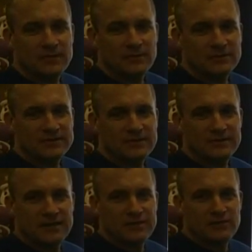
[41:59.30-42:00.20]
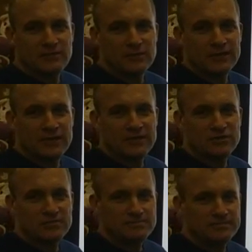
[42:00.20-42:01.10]
Chrissy, thank you for
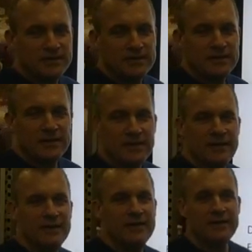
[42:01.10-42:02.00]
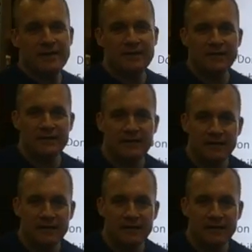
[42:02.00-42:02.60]
engaging. And